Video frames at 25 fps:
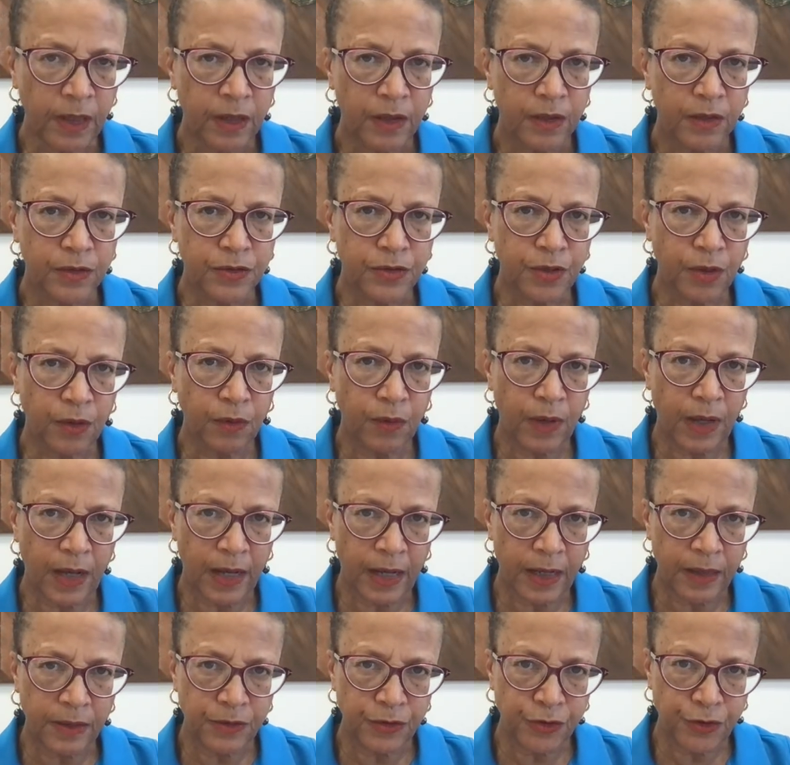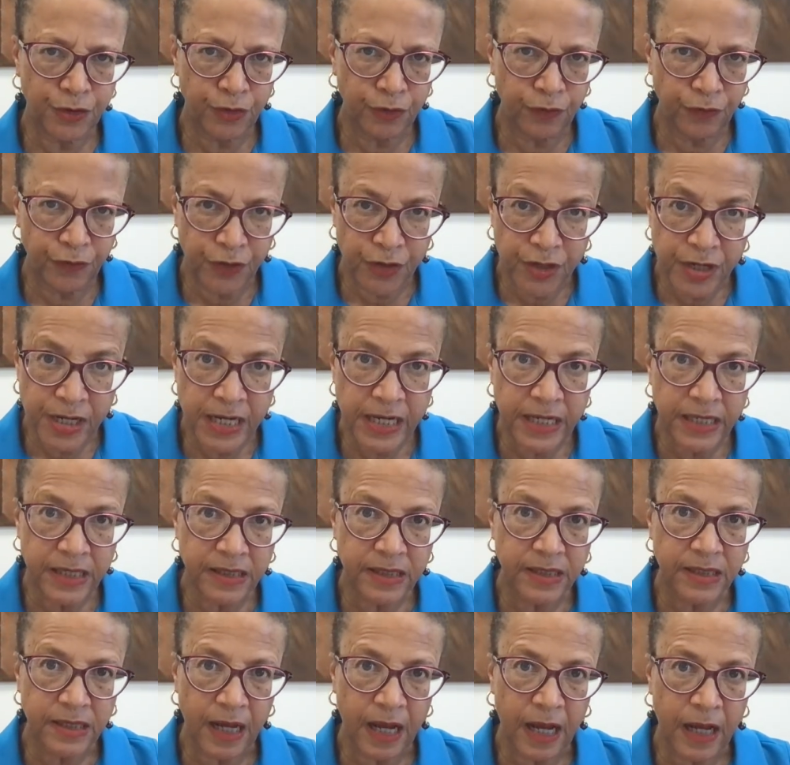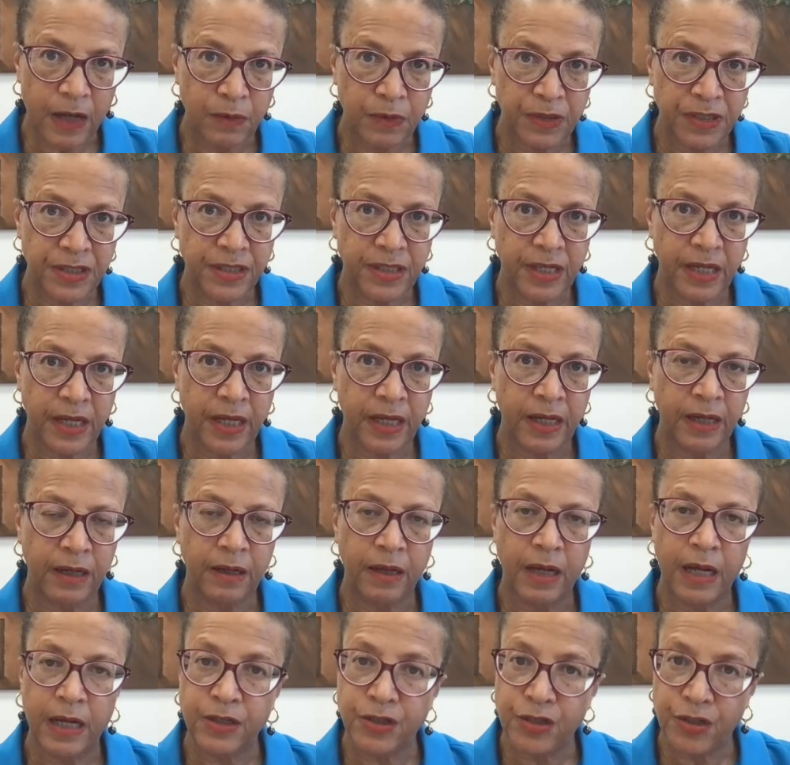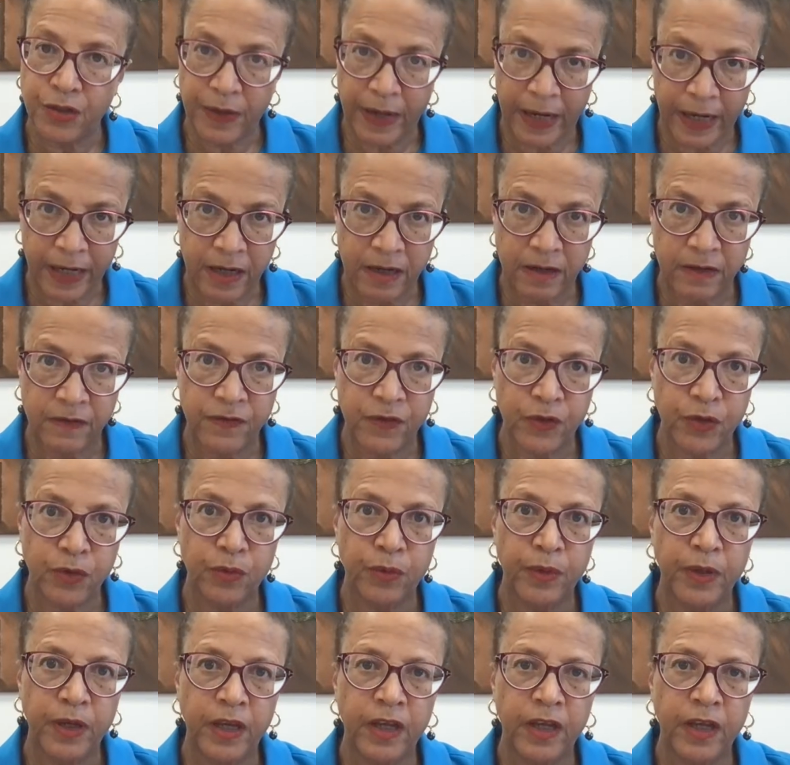So to Vernice, I would say, and to any of you,